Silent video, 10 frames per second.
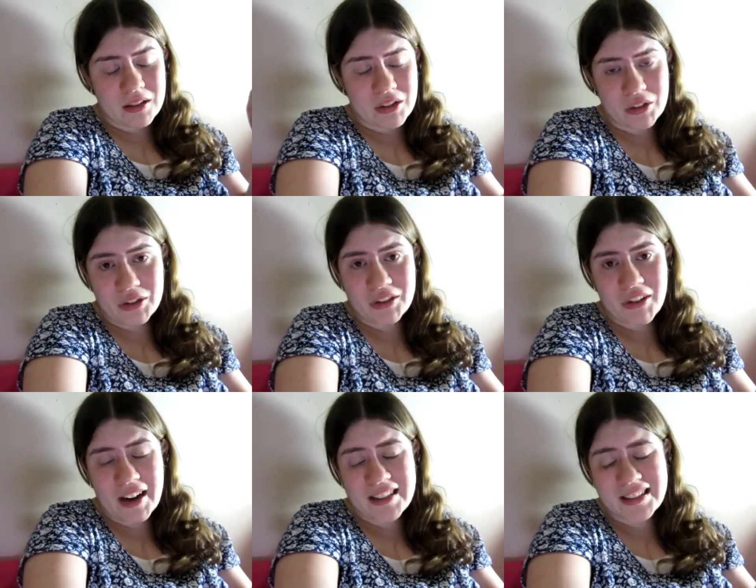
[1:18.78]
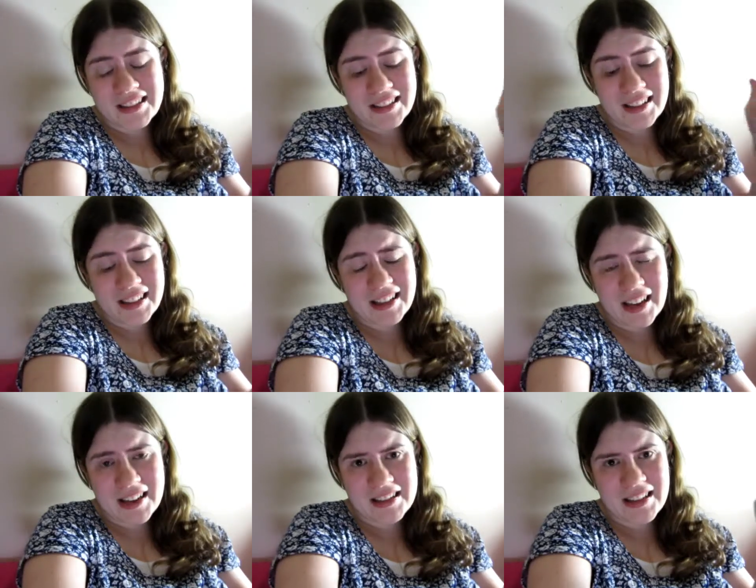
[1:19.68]
soon alright so thank you
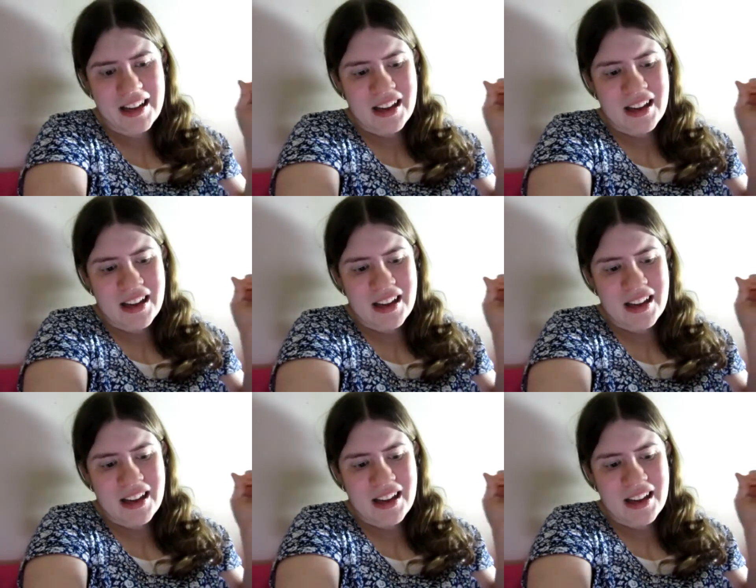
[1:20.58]
guys